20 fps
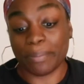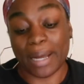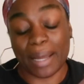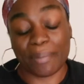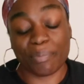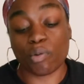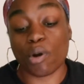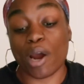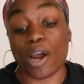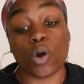my
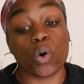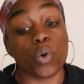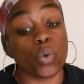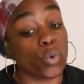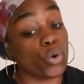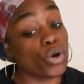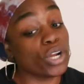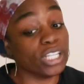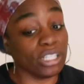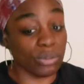
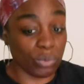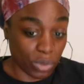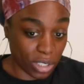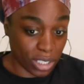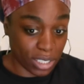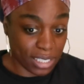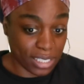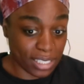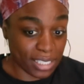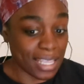priority
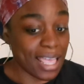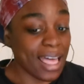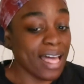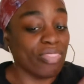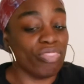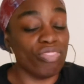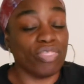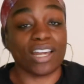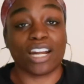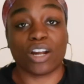ones
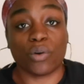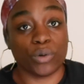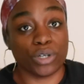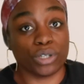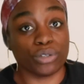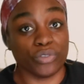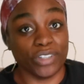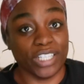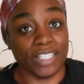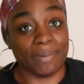that I want
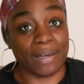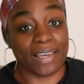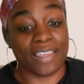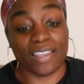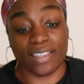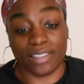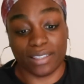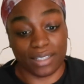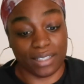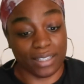to read by the
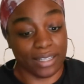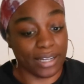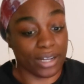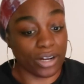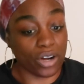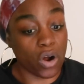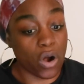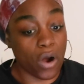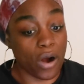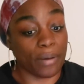end of the
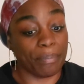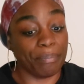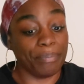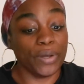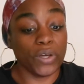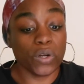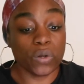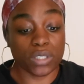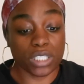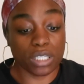year are
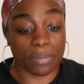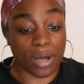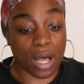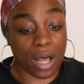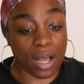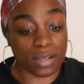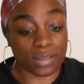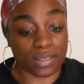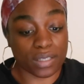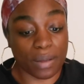Penalty
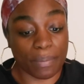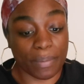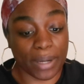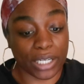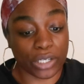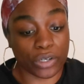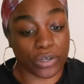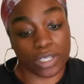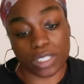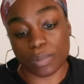Box by
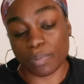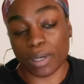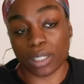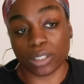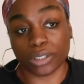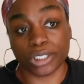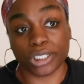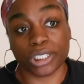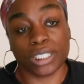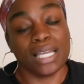Chris
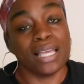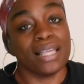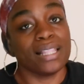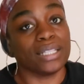Butler.